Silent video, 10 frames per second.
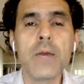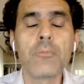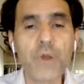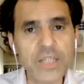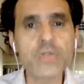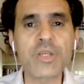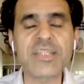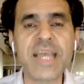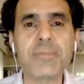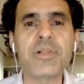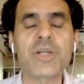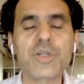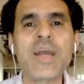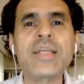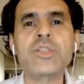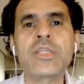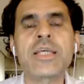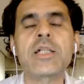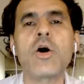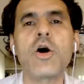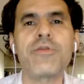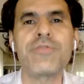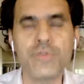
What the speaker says: bring to the table a great deal of